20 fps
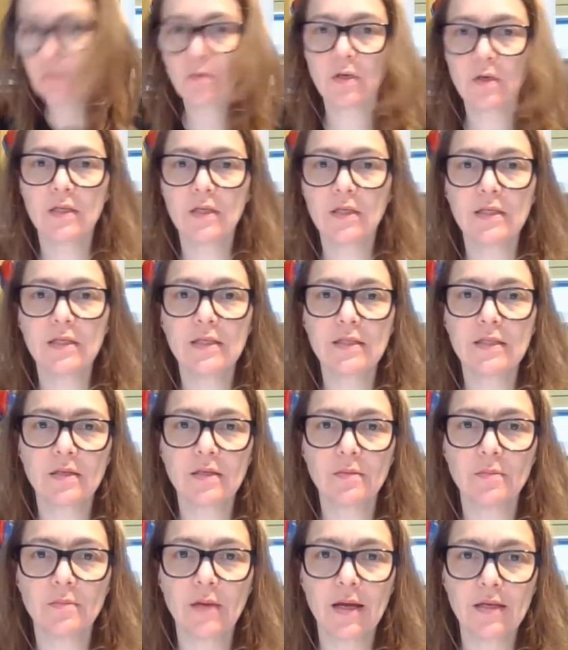we're going to need
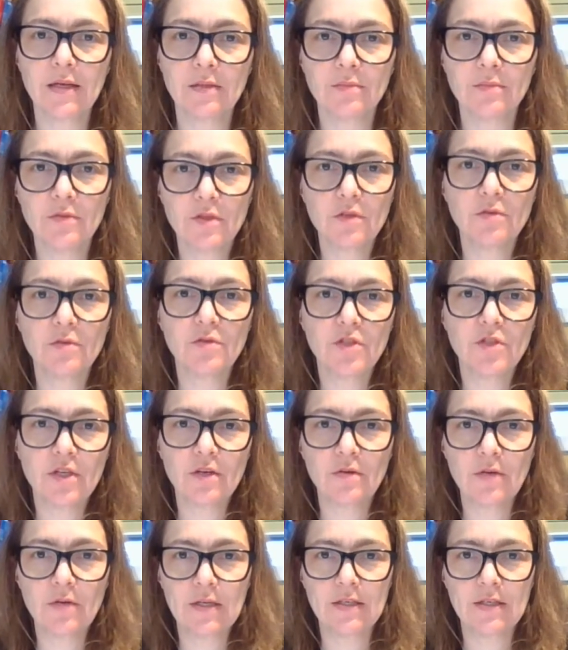some items to
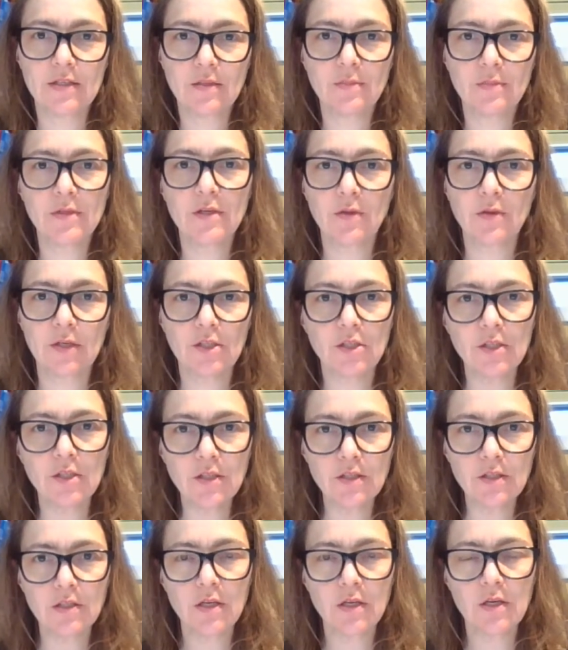generate some
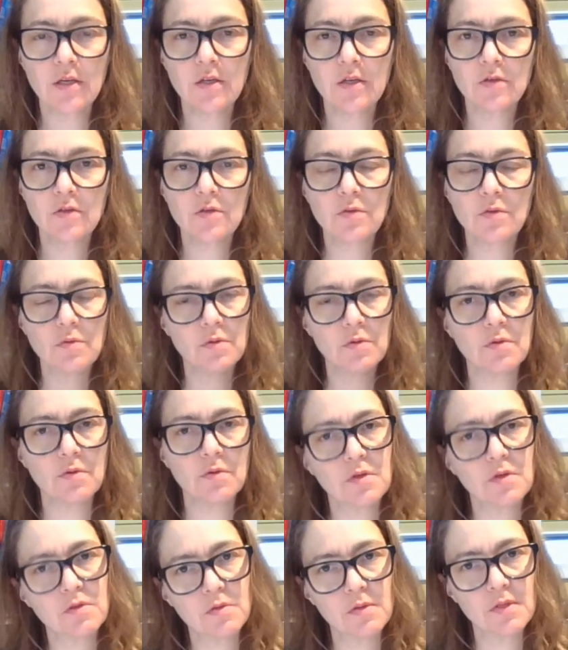equations. So you
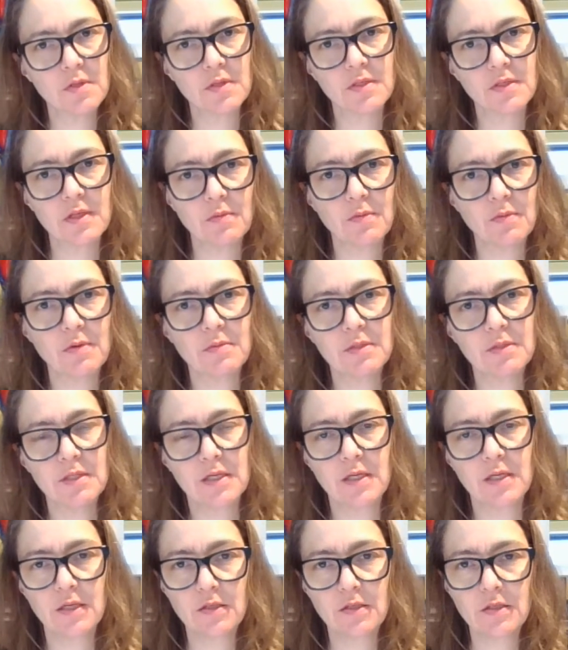can do it the same way we did
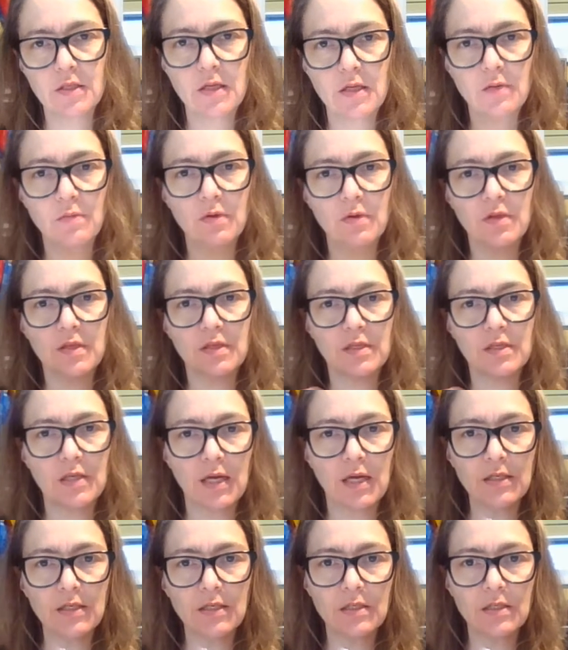it yesterday with
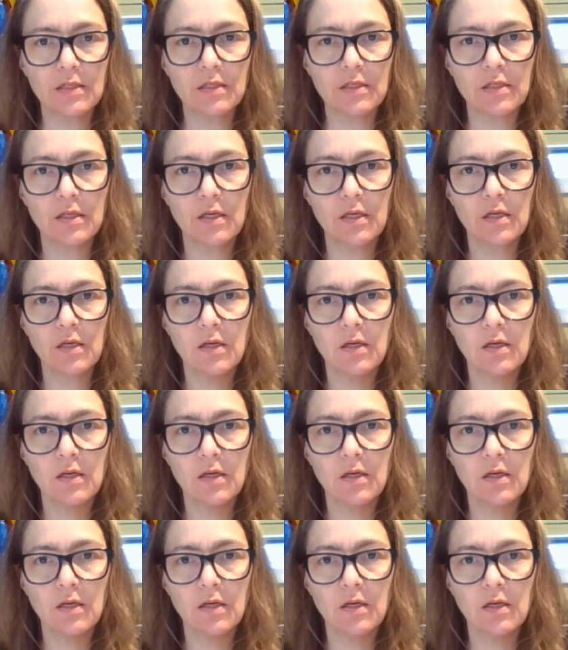dice.